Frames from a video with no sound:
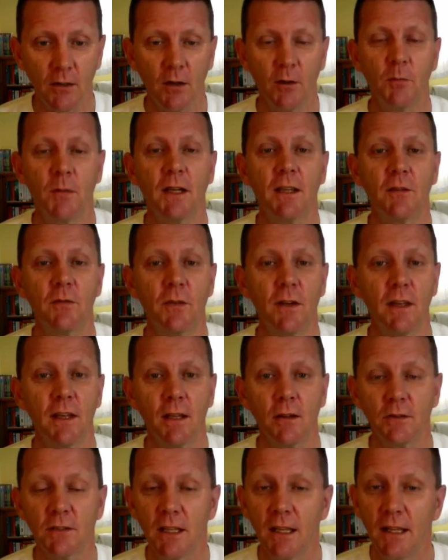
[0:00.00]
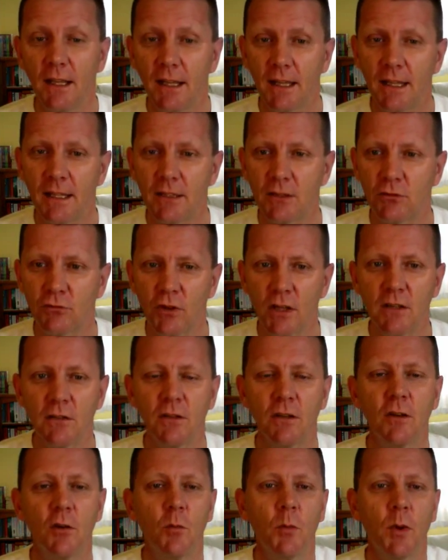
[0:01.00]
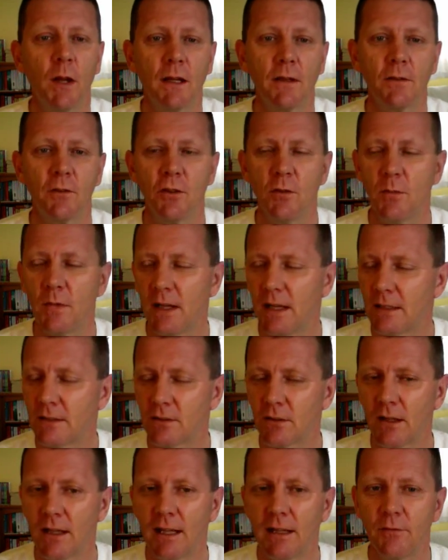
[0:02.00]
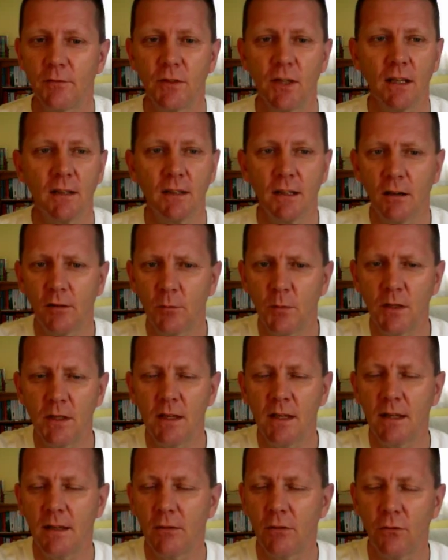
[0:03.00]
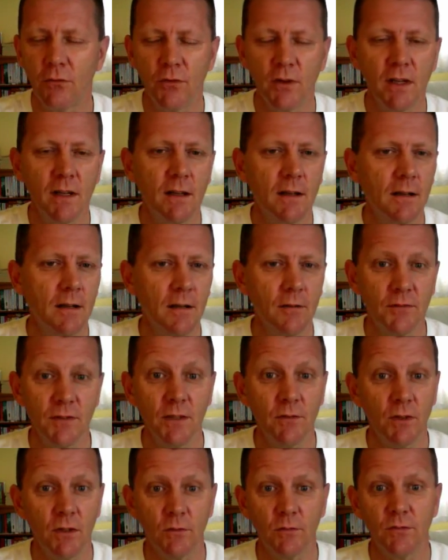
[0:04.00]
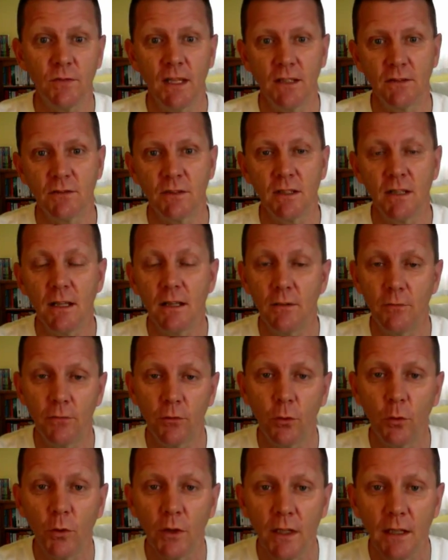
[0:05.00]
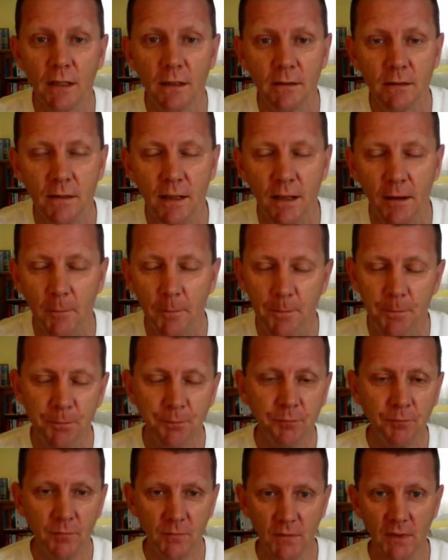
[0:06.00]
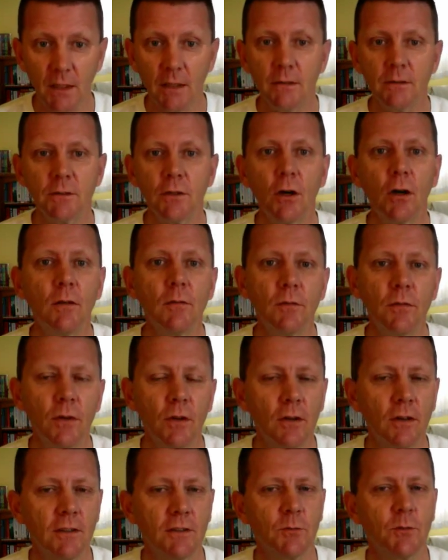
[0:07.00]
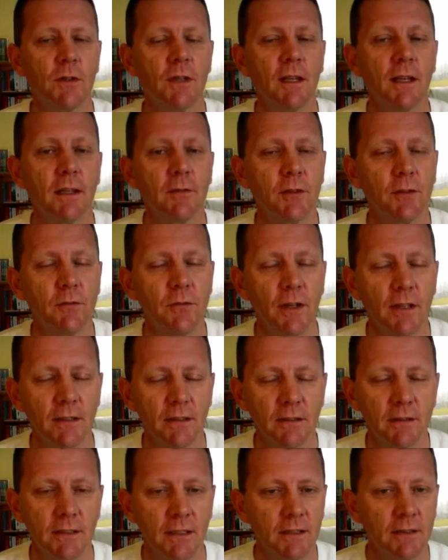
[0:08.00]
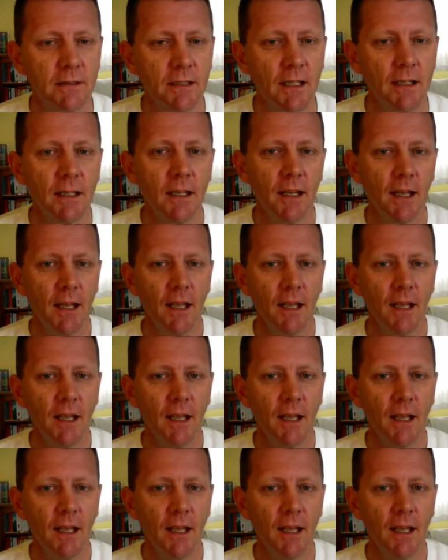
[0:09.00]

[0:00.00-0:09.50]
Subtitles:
I make videos. It's great to look back at them, as I have done. I've been here 3.5, well, actually nearly 4 years now. Time flies when you're having fun, as they say.